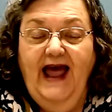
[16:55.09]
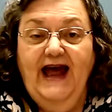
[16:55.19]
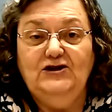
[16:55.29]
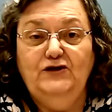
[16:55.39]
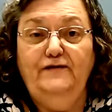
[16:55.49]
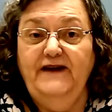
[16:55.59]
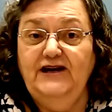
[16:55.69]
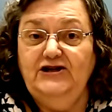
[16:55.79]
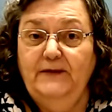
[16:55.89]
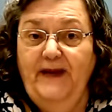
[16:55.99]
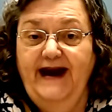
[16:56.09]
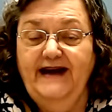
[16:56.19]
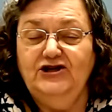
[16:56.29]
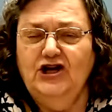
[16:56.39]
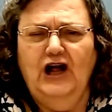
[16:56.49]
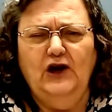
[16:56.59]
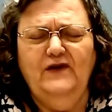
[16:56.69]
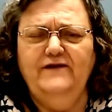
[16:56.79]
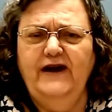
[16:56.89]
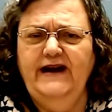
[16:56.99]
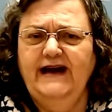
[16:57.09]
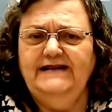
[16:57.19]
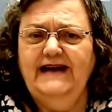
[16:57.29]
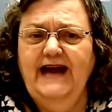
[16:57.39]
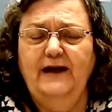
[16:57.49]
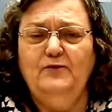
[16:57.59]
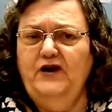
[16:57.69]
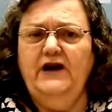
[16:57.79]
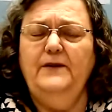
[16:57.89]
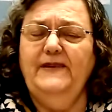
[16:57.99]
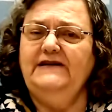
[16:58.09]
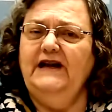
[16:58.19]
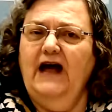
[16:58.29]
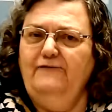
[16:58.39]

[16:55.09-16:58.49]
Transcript: As you finish a page, color it very nicely and put it up as a